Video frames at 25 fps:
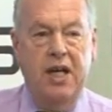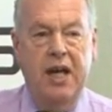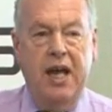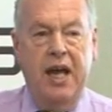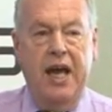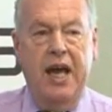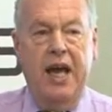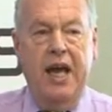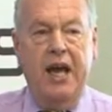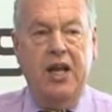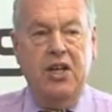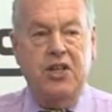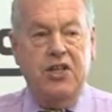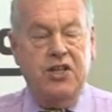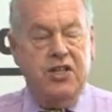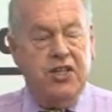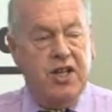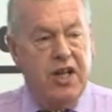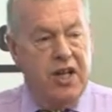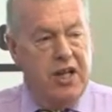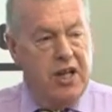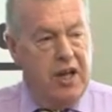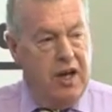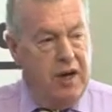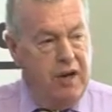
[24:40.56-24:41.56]
and
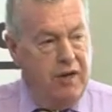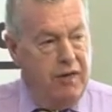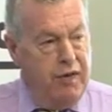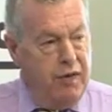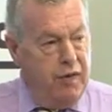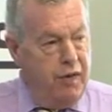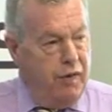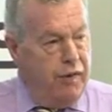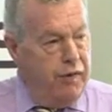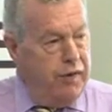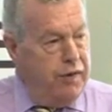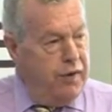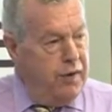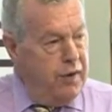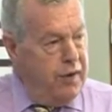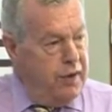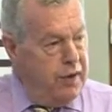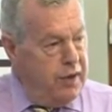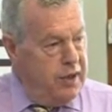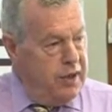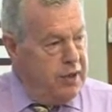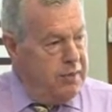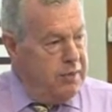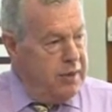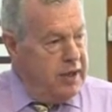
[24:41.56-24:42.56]
synovial
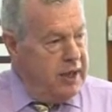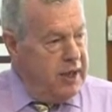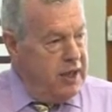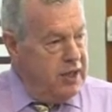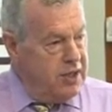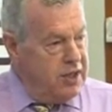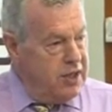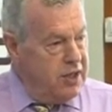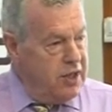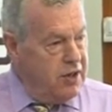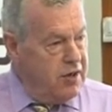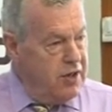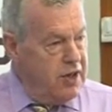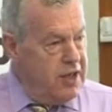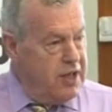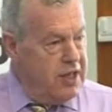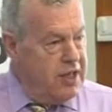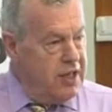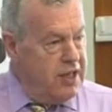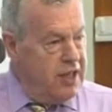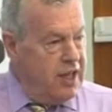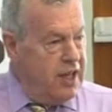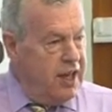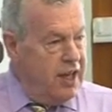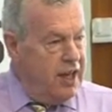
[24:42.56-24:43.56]
fluid being secreted
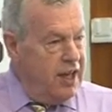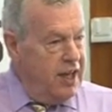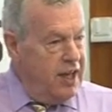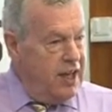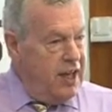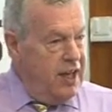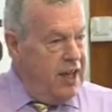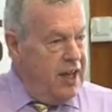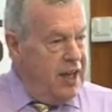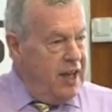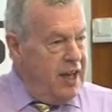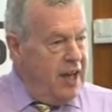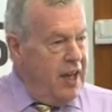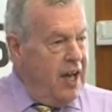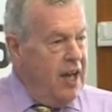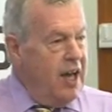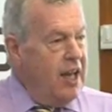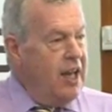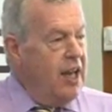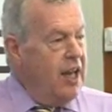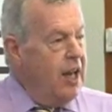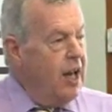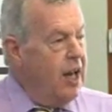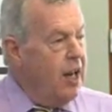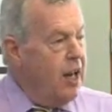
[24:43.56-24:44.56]
there, and
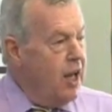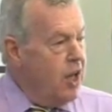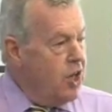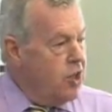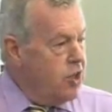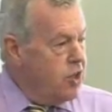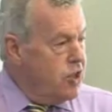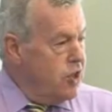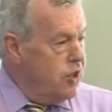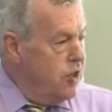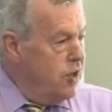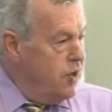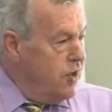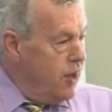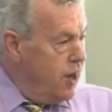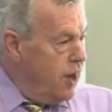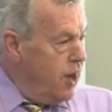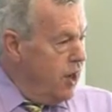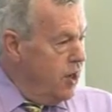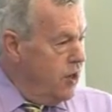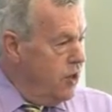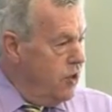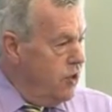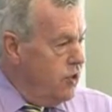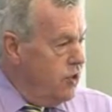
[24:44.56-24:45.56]
that will last you
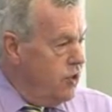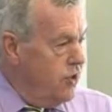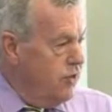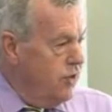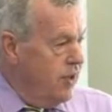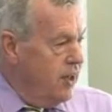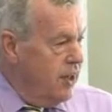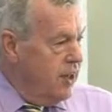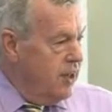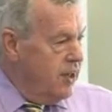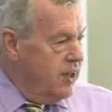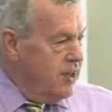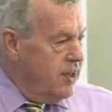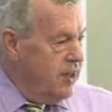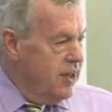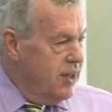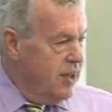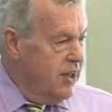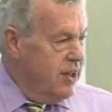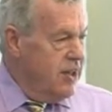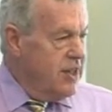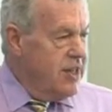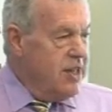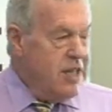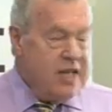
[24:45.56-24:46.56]
hundreds of years.
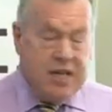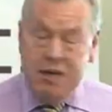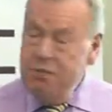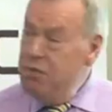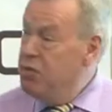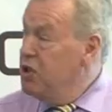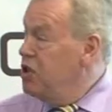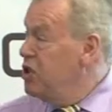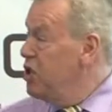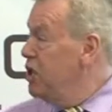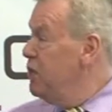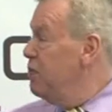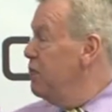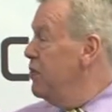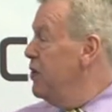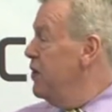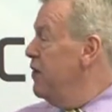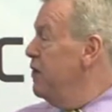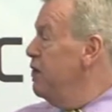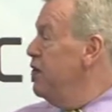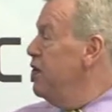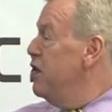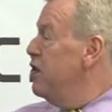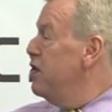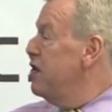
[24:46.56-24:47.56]
But you put a
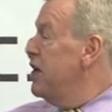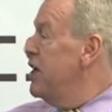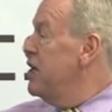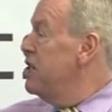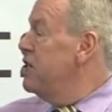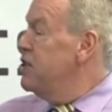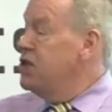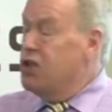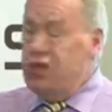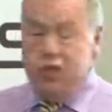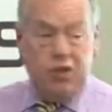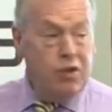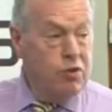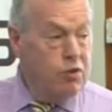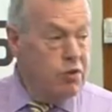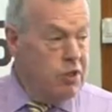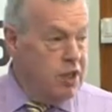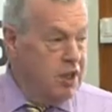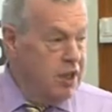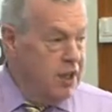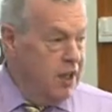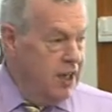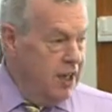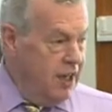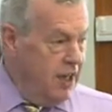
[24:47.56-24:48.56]
few grains of salt
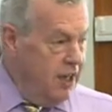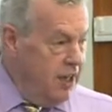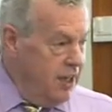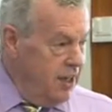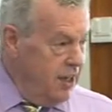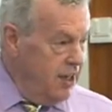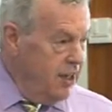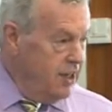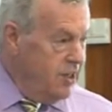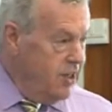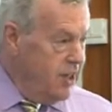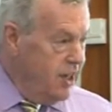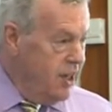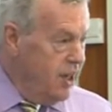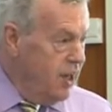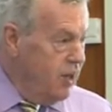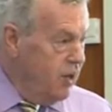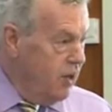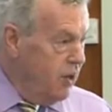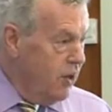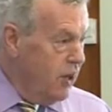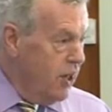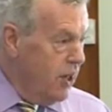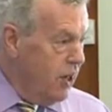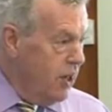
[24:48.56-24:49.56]
in there and see how
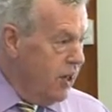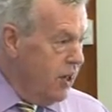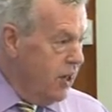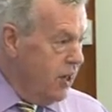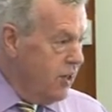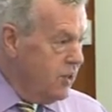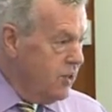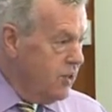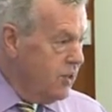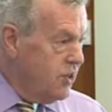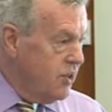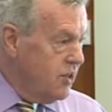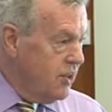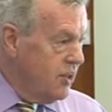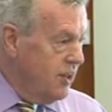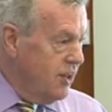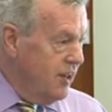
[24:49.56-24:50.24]
long it lasts.